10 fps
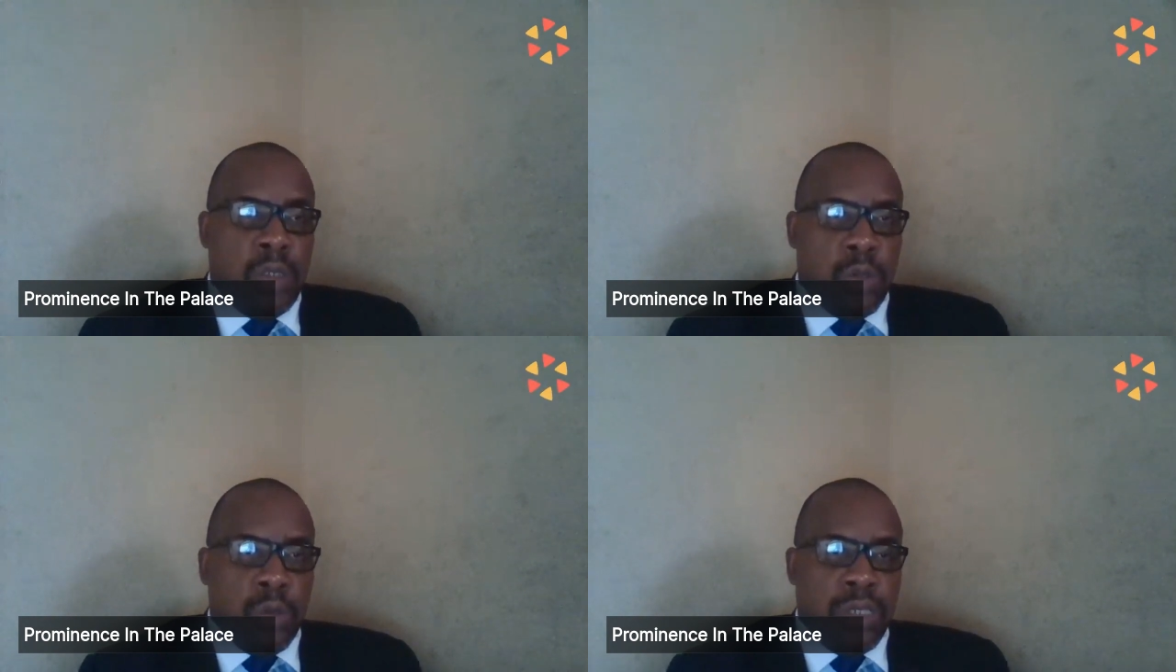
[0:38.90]

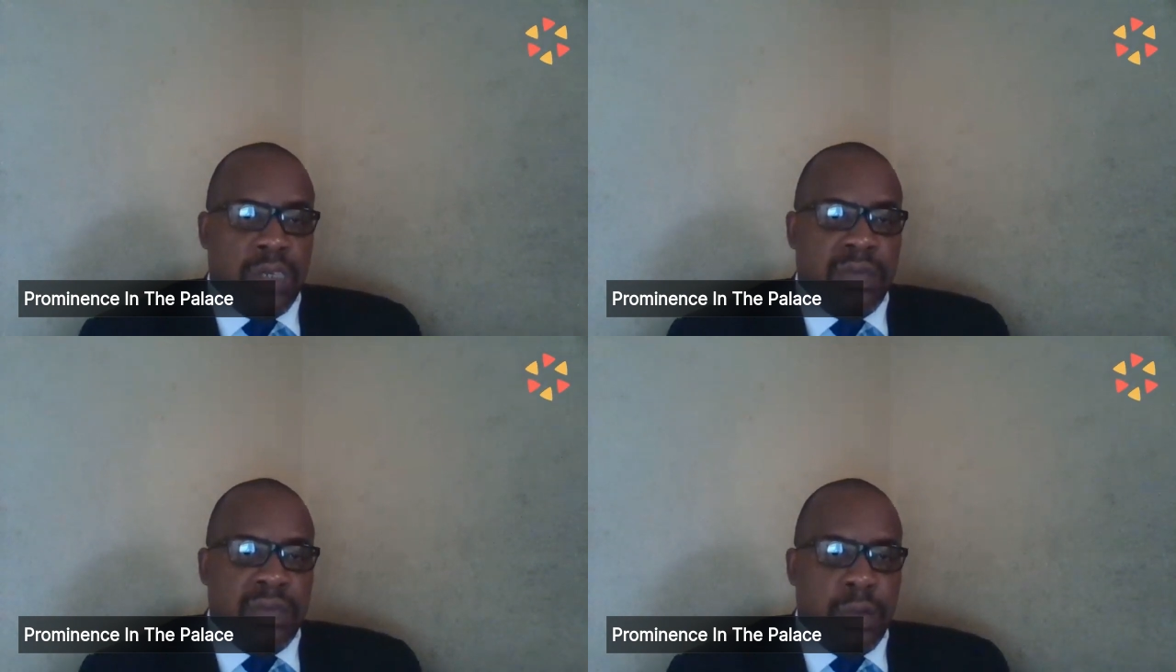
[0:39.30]

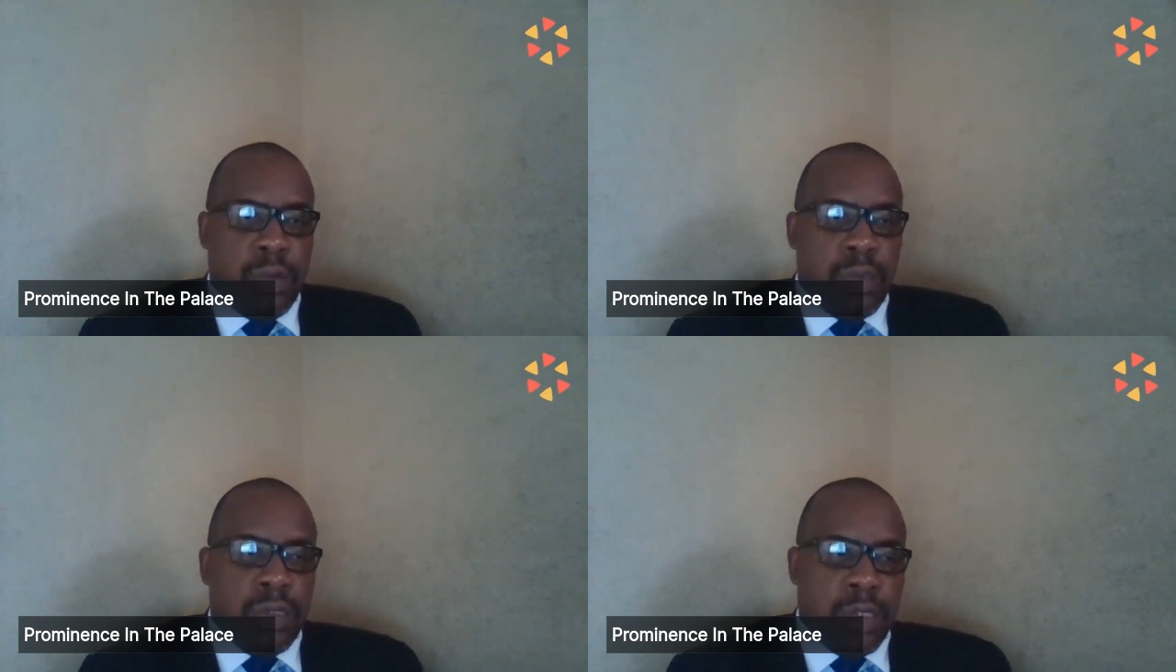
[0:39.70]
Joseph
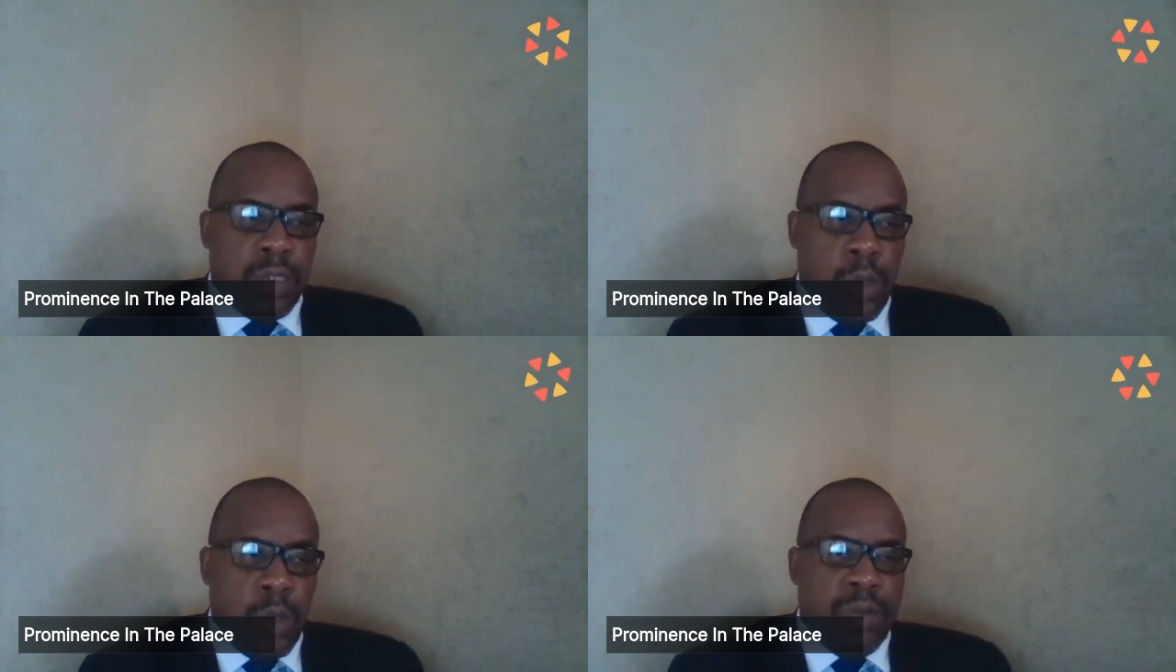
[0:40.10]
is
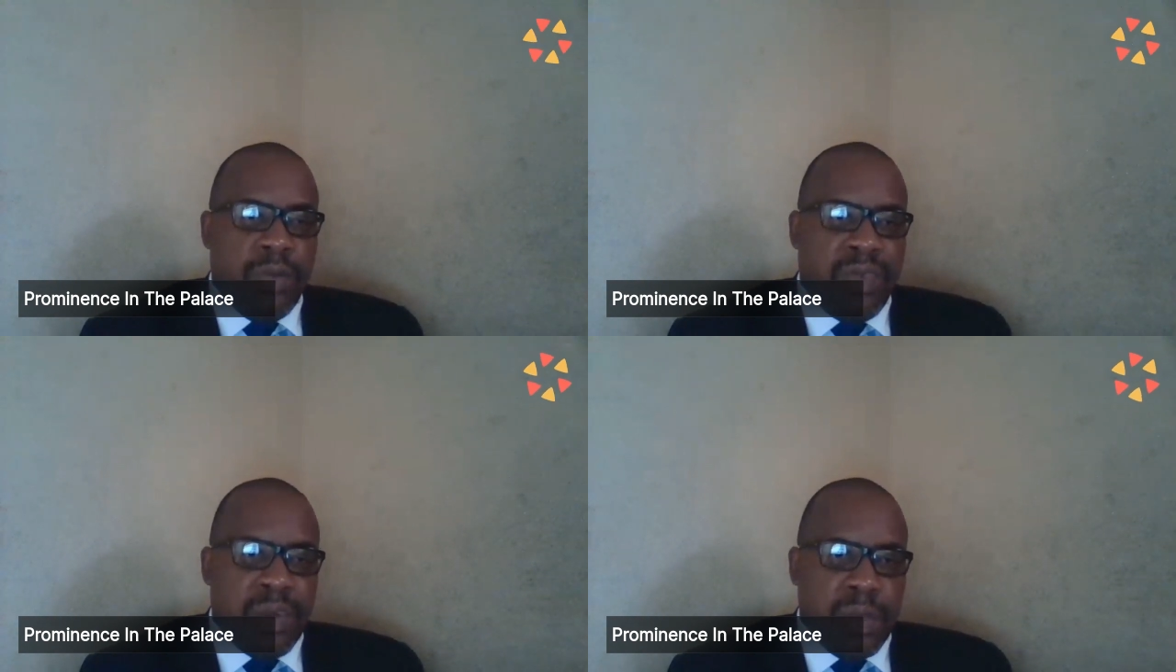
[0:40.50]

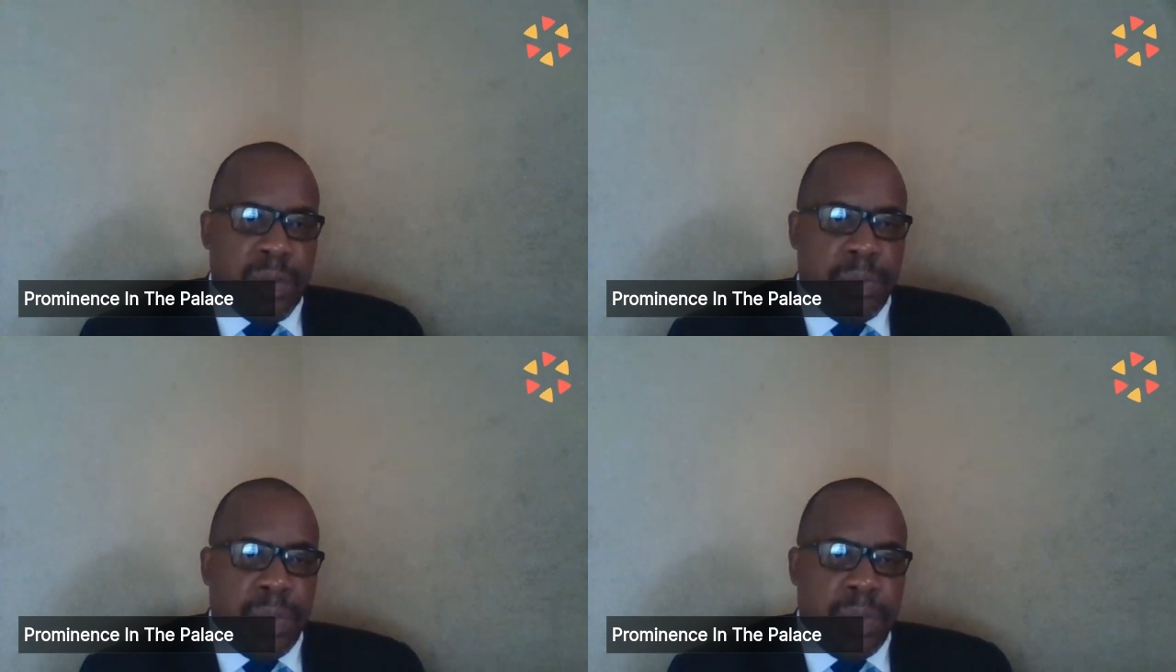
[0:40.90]
going from the